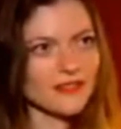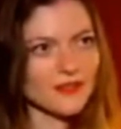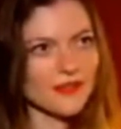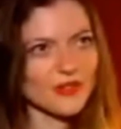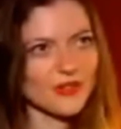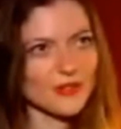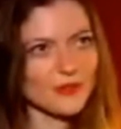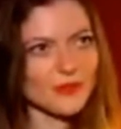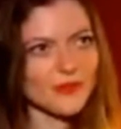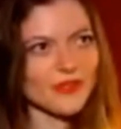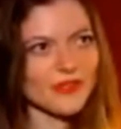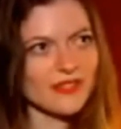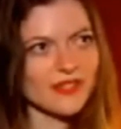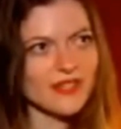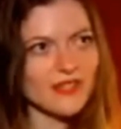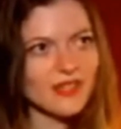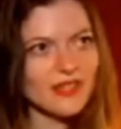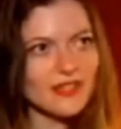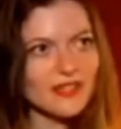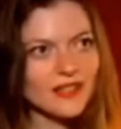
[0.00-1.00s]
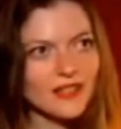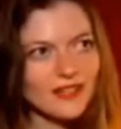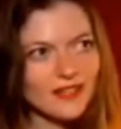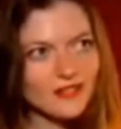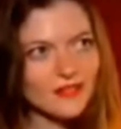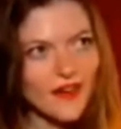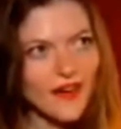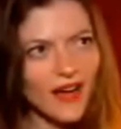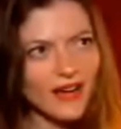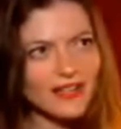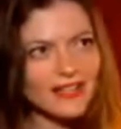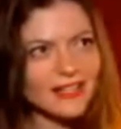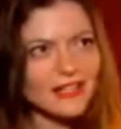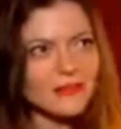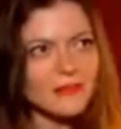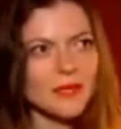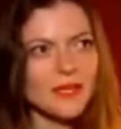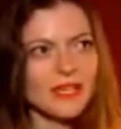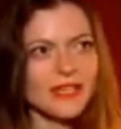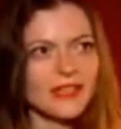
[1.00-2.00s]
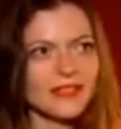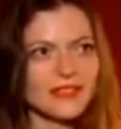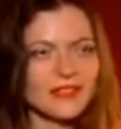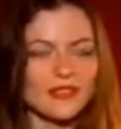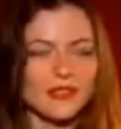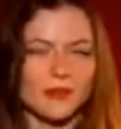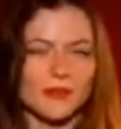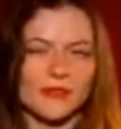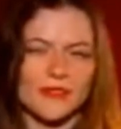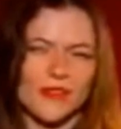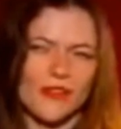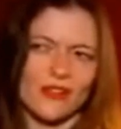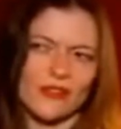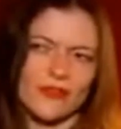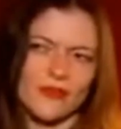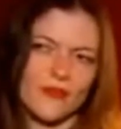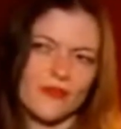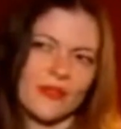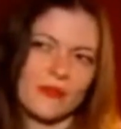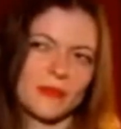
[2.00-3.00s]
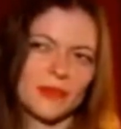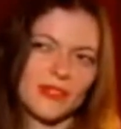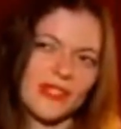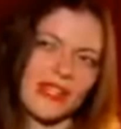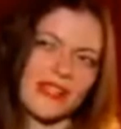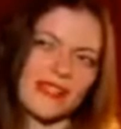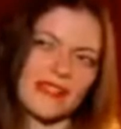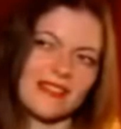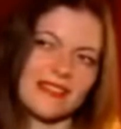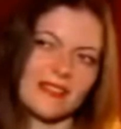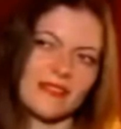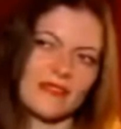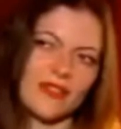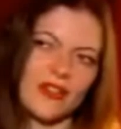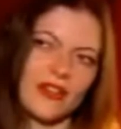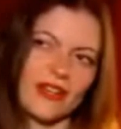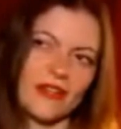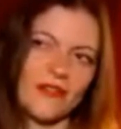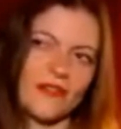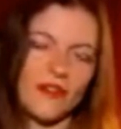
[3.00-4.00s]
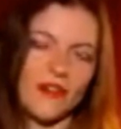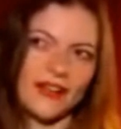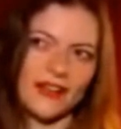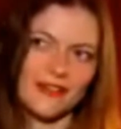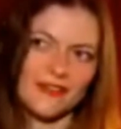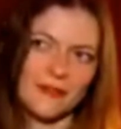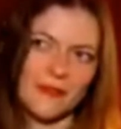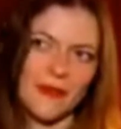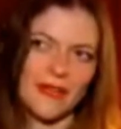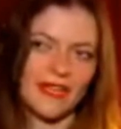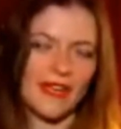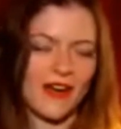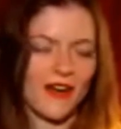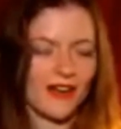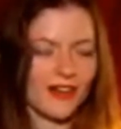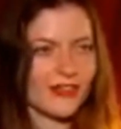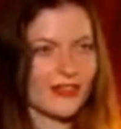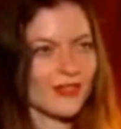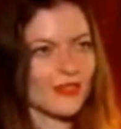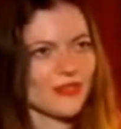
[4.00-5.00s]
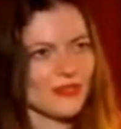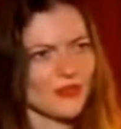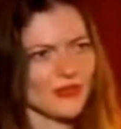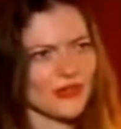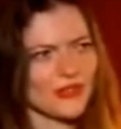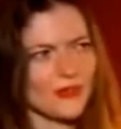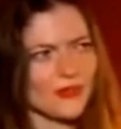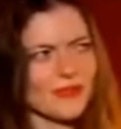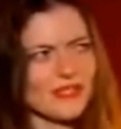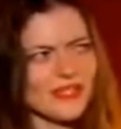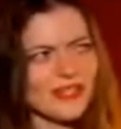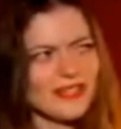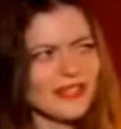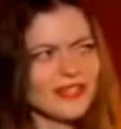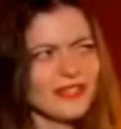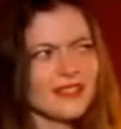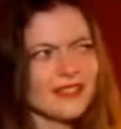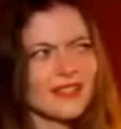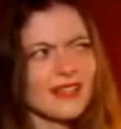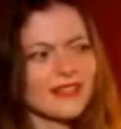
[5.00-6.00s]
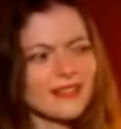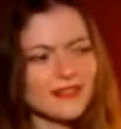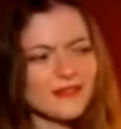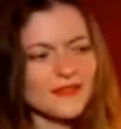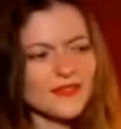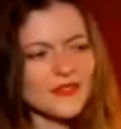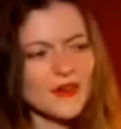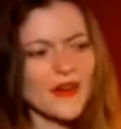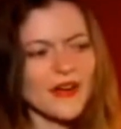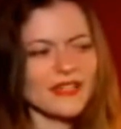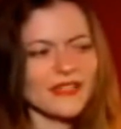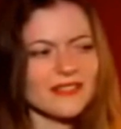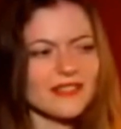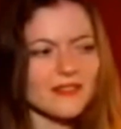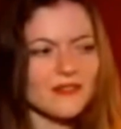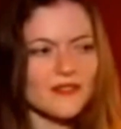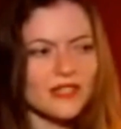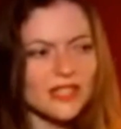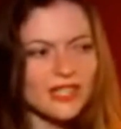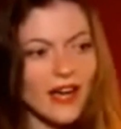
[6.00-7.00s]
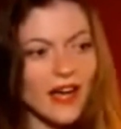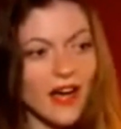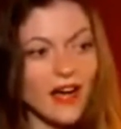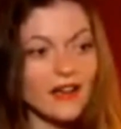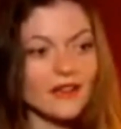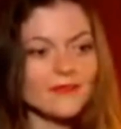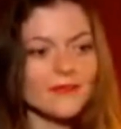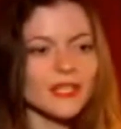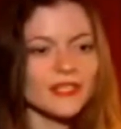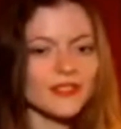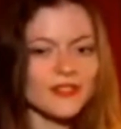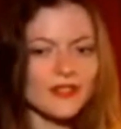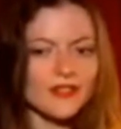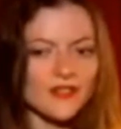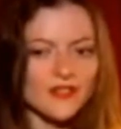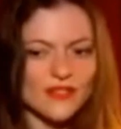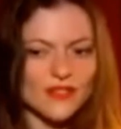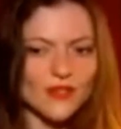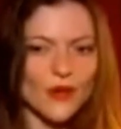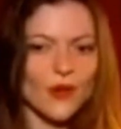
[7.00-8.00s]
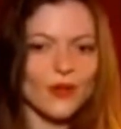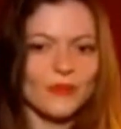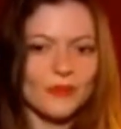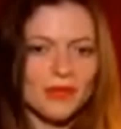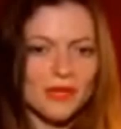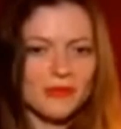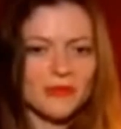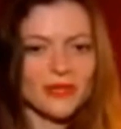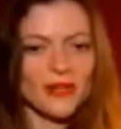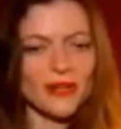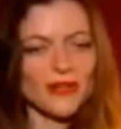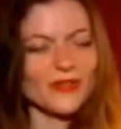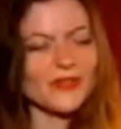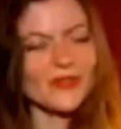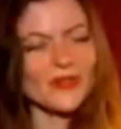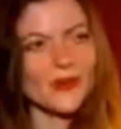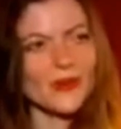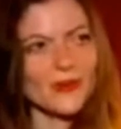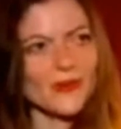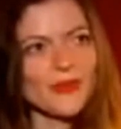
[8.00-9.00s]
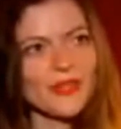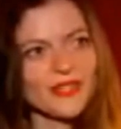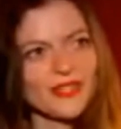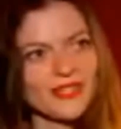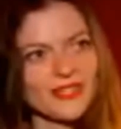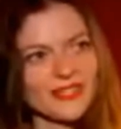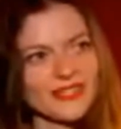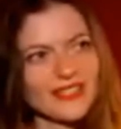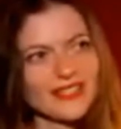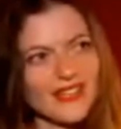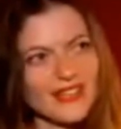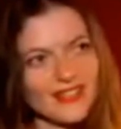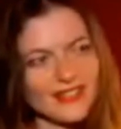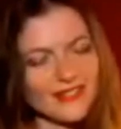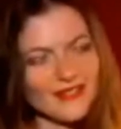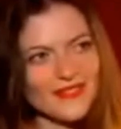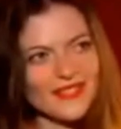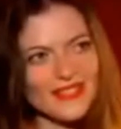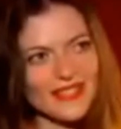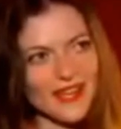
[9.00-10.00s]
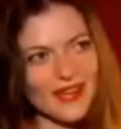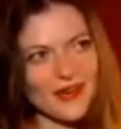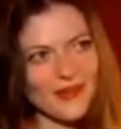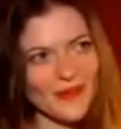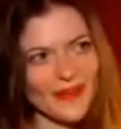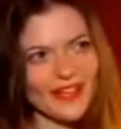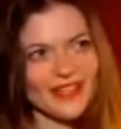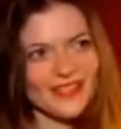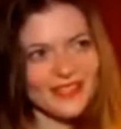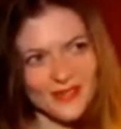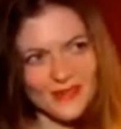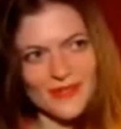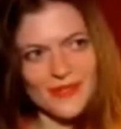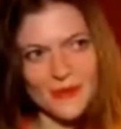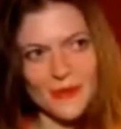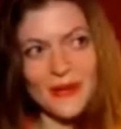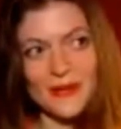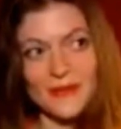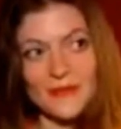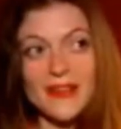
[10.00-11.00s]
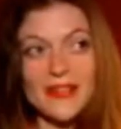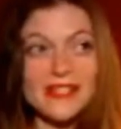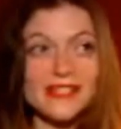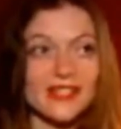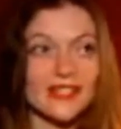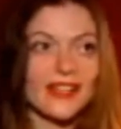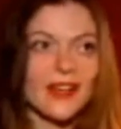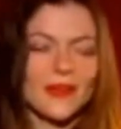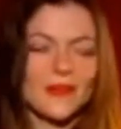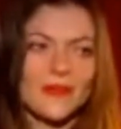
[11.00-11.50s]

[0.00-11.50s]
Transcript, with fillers: So she was kind of hugging me and she was also simultaneously very afraid of my character. So she was kind of trying to really hug me and console me but also kind of stay away. So it's quite amazing.